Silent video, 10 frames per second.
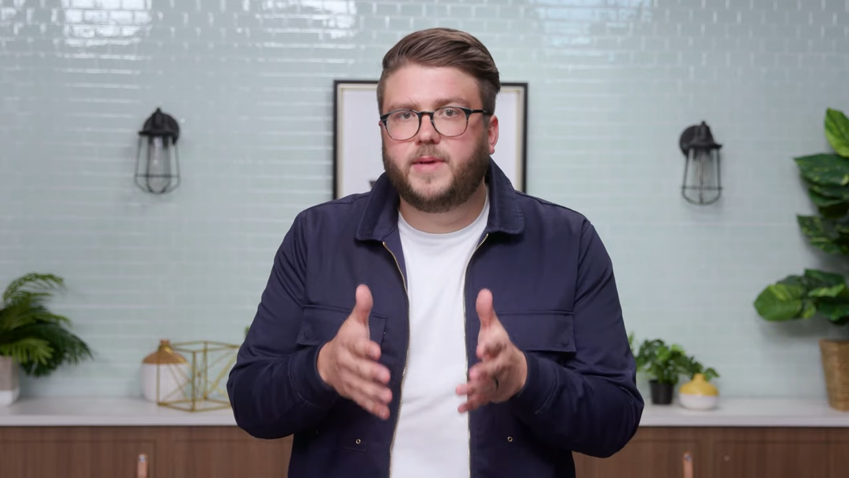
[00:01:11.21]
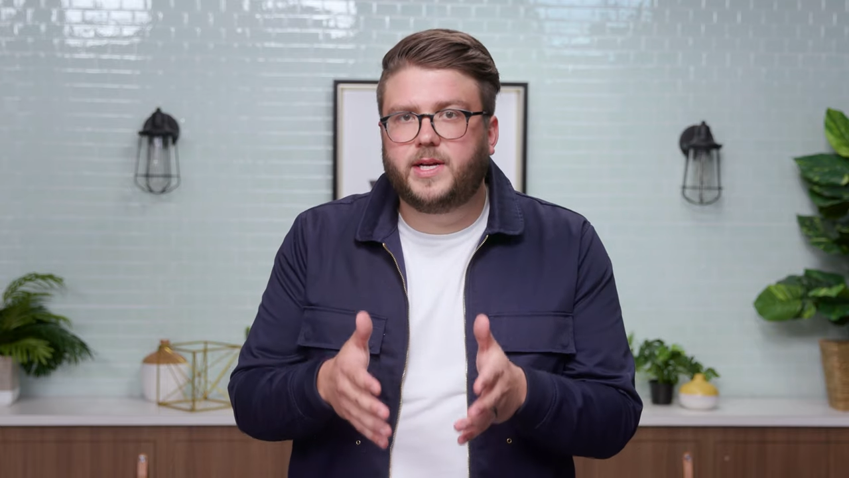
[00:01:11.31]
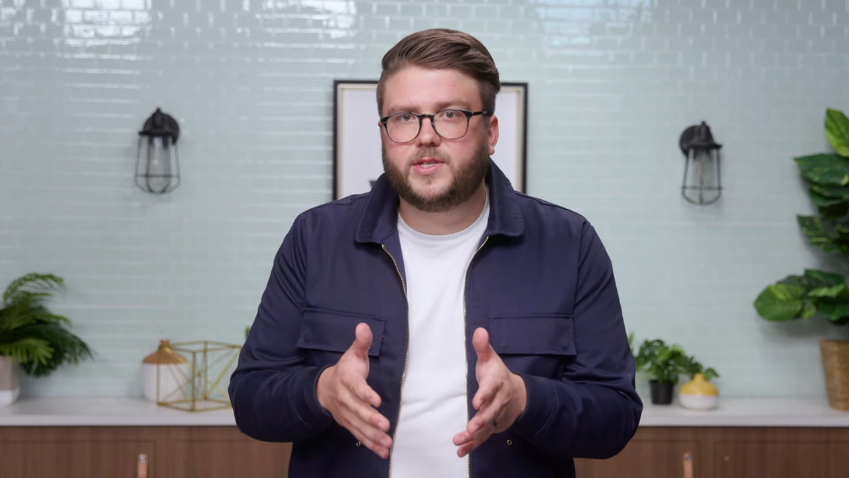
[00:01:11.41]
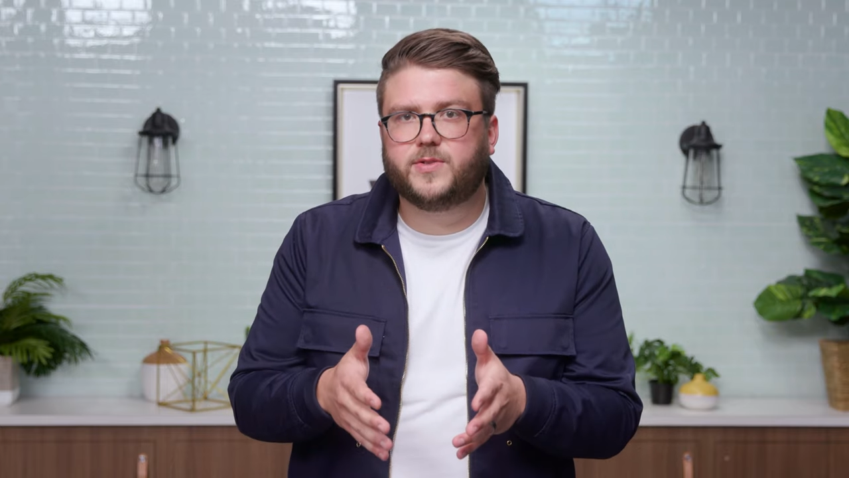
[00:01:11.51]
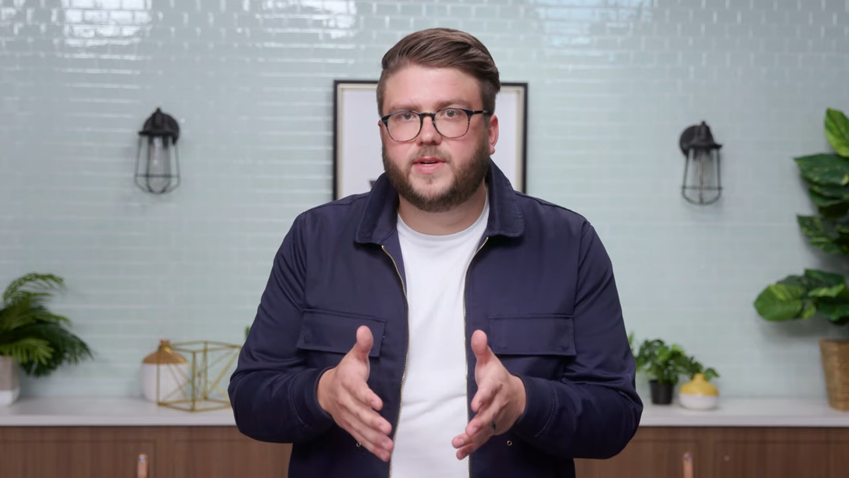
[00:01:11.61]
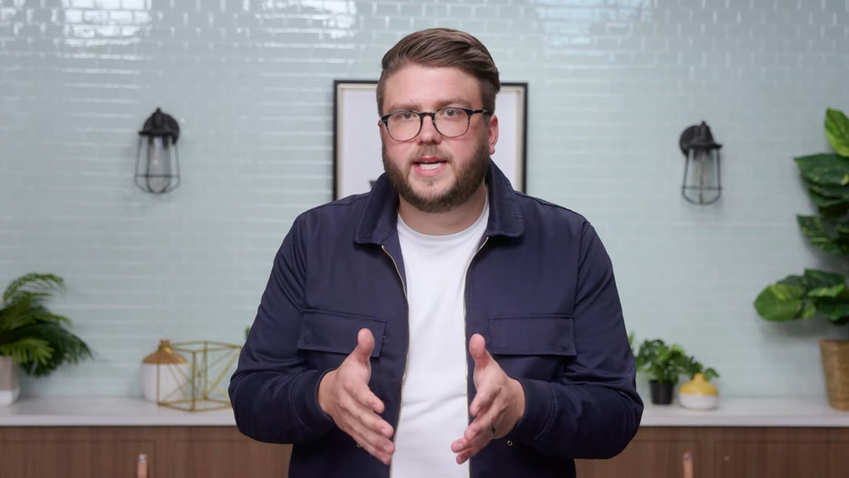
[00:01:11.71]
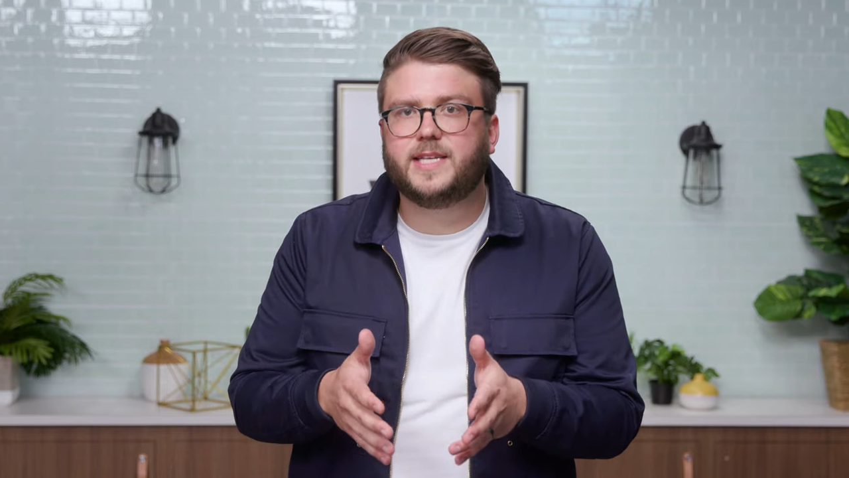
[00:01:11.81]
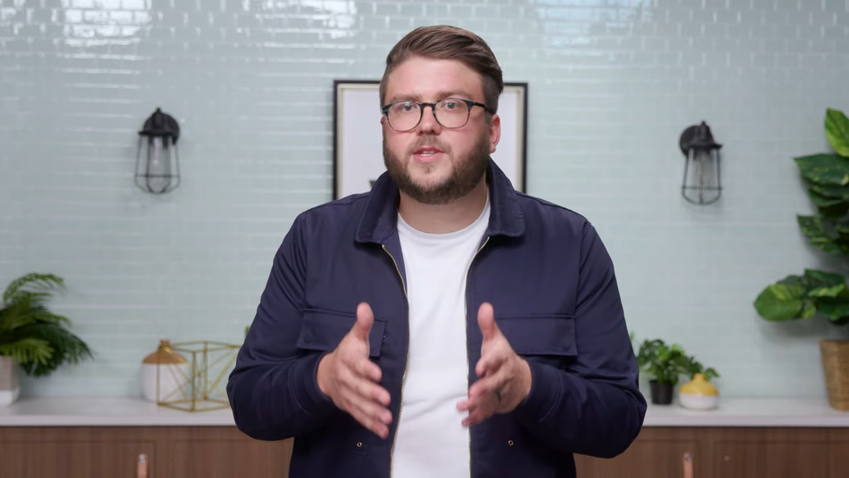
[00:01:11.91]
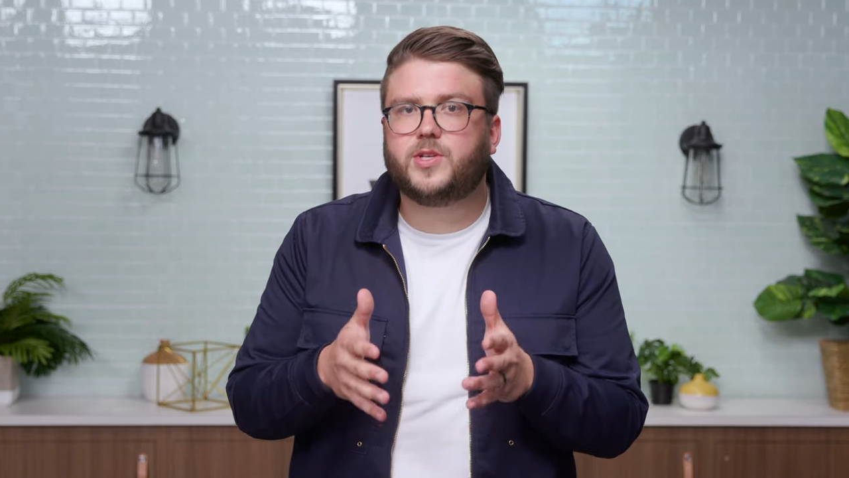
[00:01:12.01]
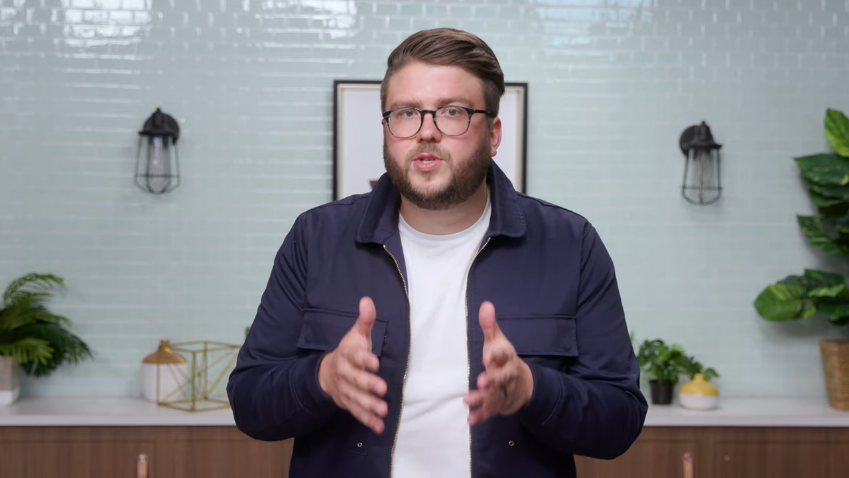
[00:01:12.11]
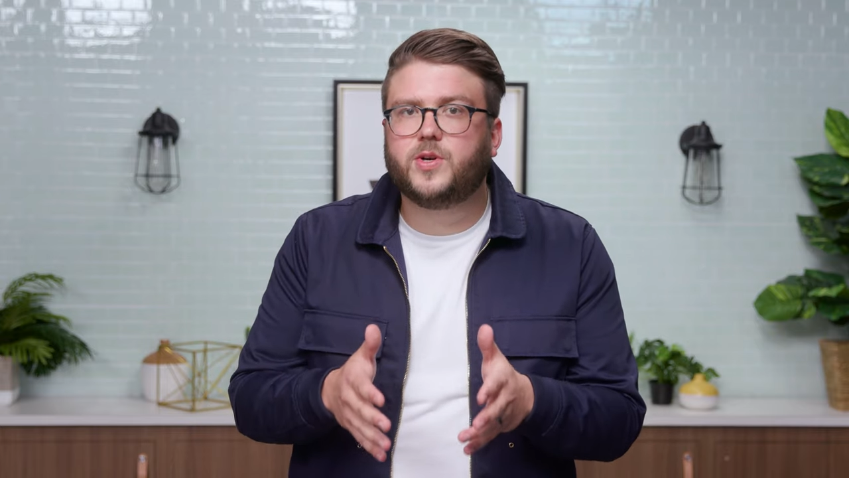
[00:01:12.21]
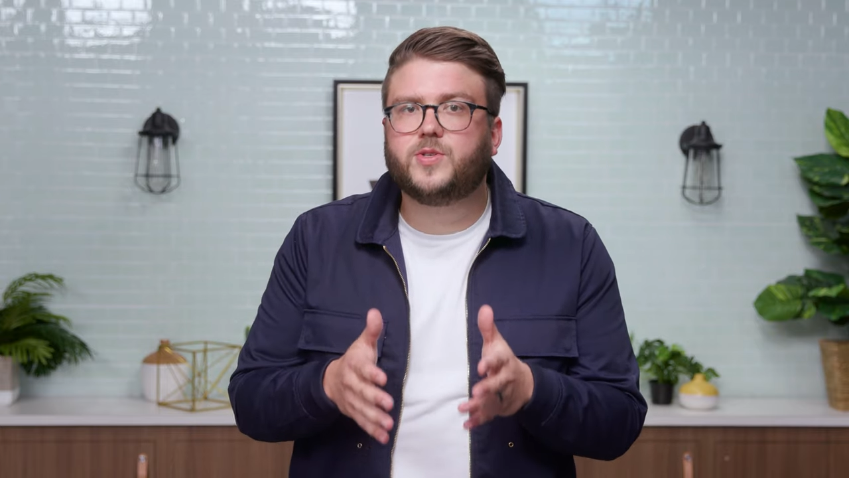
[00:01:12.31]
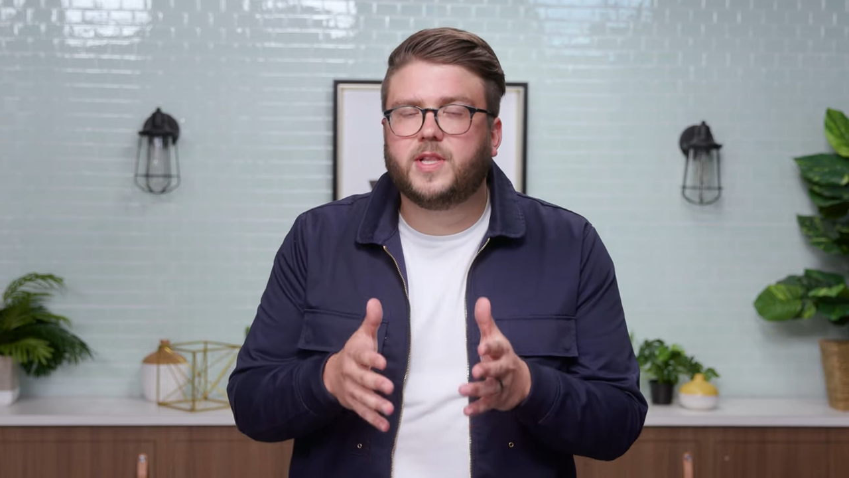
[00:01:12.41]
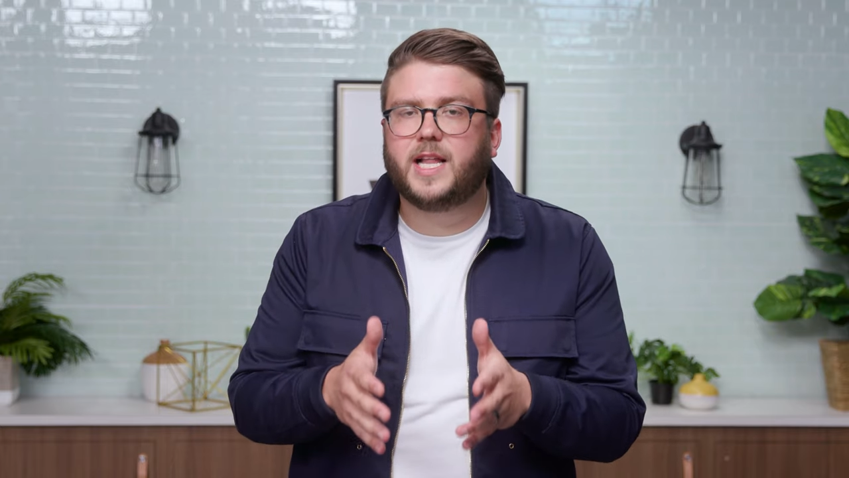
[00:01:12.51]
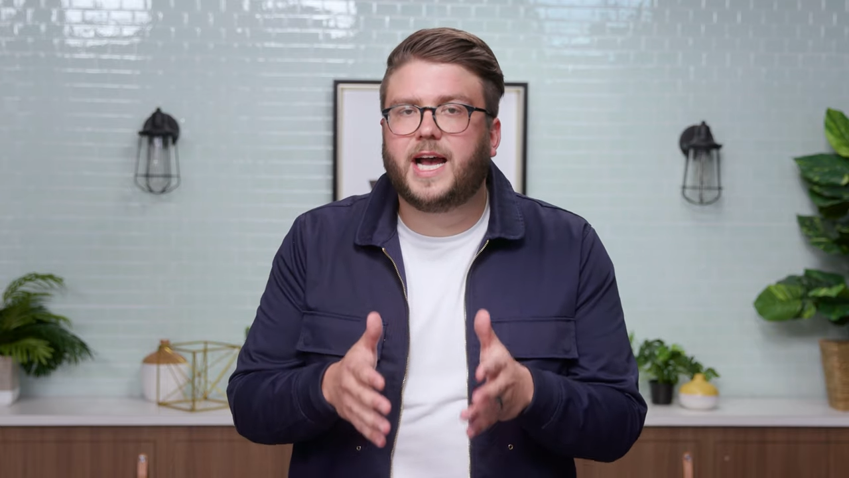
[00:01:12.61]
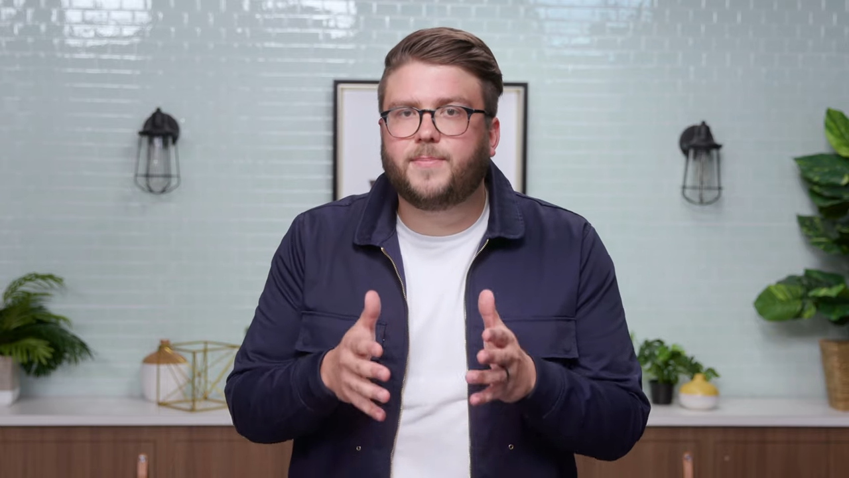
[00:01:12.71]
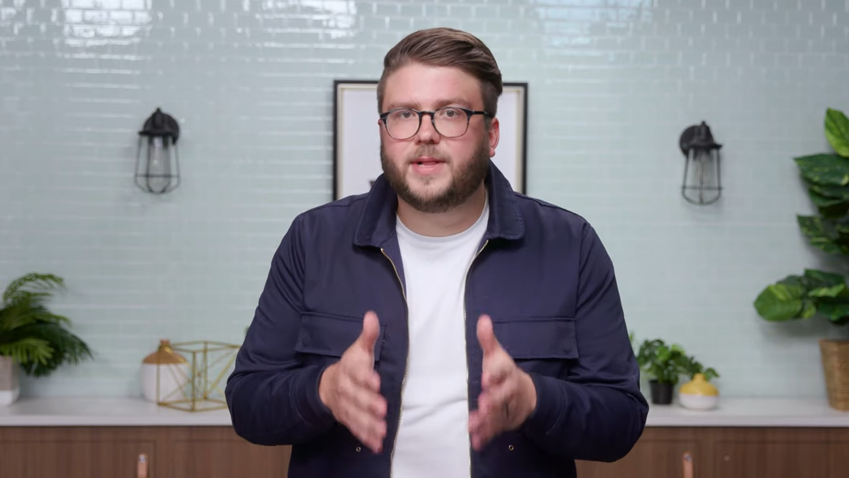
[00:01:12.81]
ministry is the Church Online